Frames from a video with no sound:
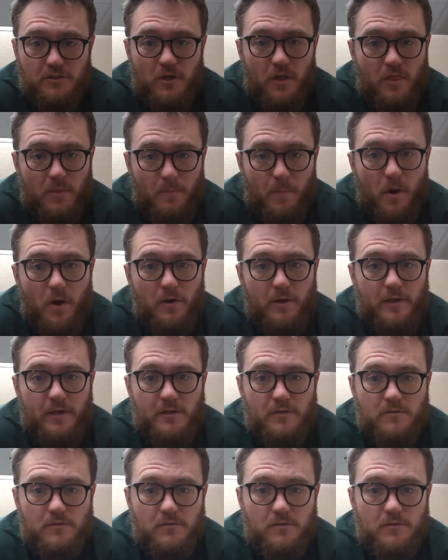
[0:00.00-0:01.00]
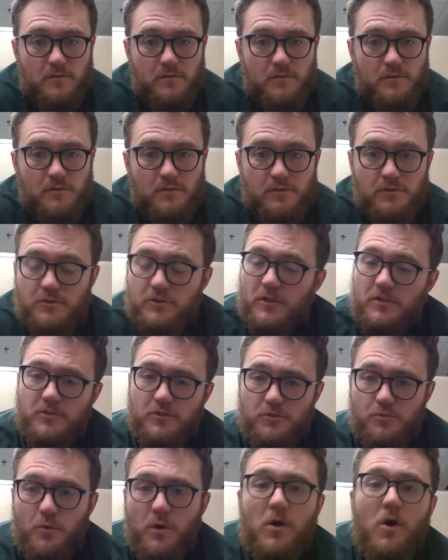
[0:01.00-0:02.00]
on the market, such
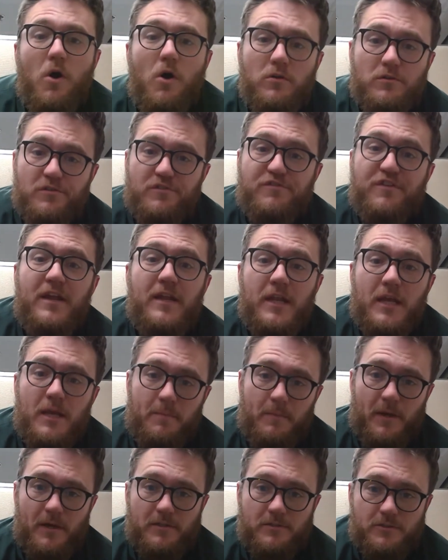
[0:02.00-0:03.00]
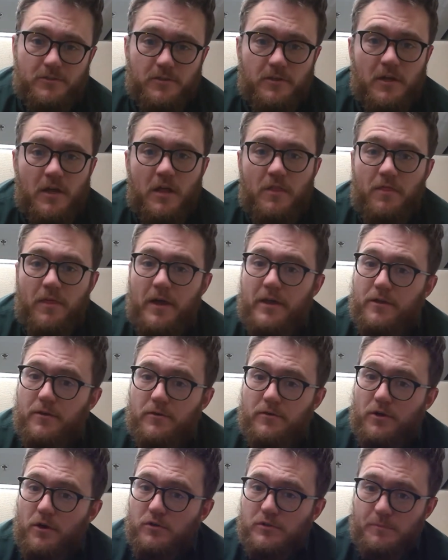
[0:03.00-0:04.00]
as one called a vending miser, that
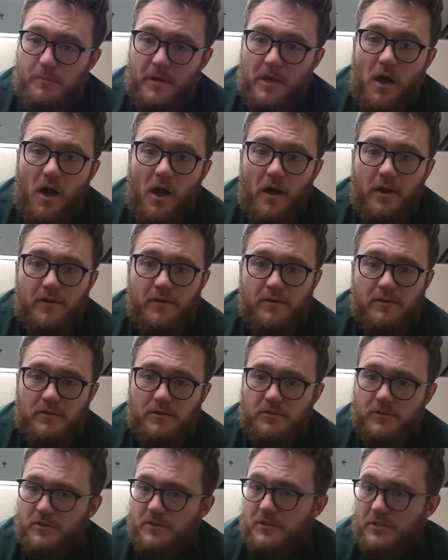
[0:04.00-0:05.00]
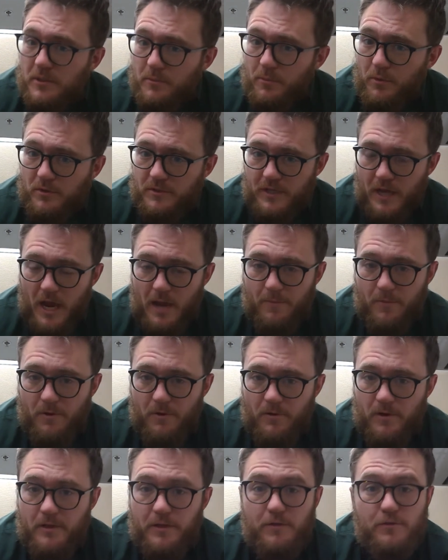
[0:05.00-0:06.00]
goes beyond just a simple timer
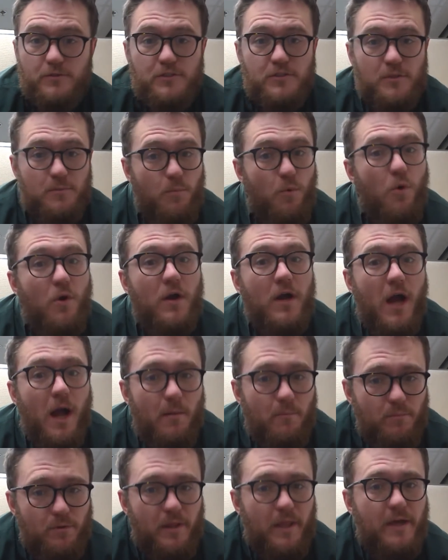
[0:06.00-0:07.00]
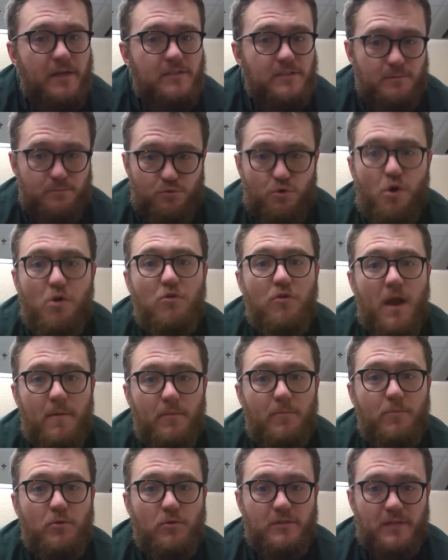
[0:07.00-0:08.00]
and uses a more complex and
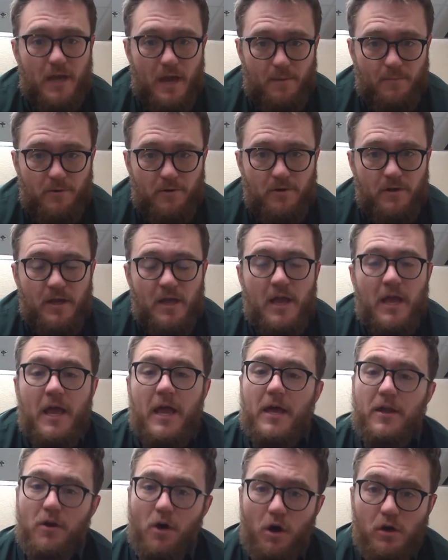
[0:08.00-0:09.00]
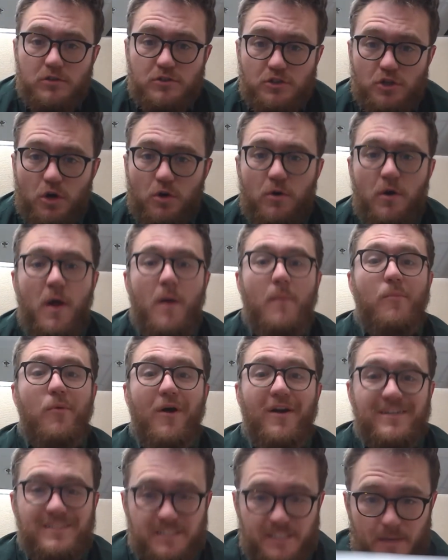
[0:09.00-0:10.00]
programmable timer, and also
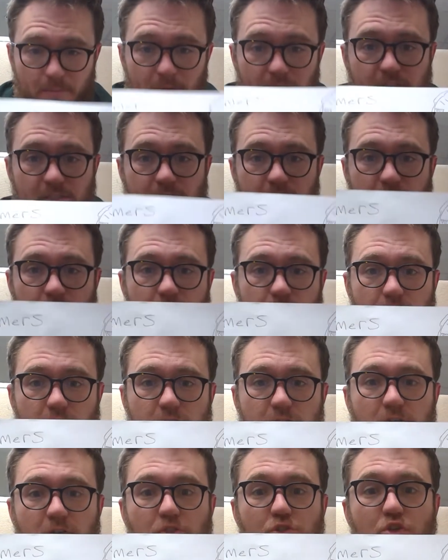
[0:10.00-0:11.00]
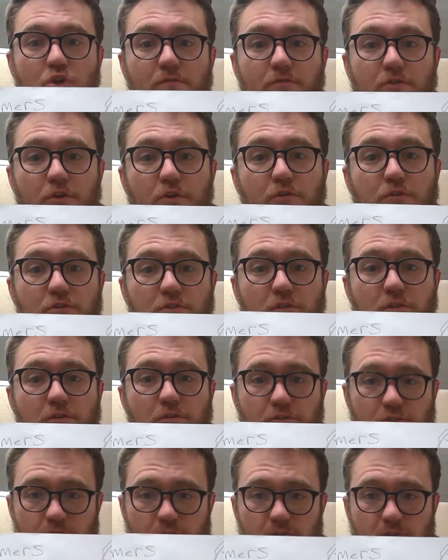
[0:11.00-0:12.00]
proximity sensors. So you have two
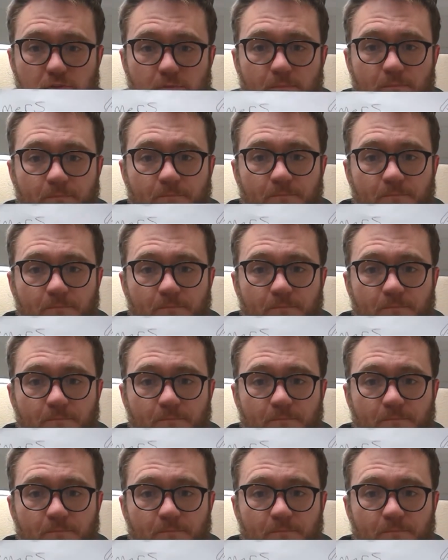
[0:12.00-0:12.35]
solutions.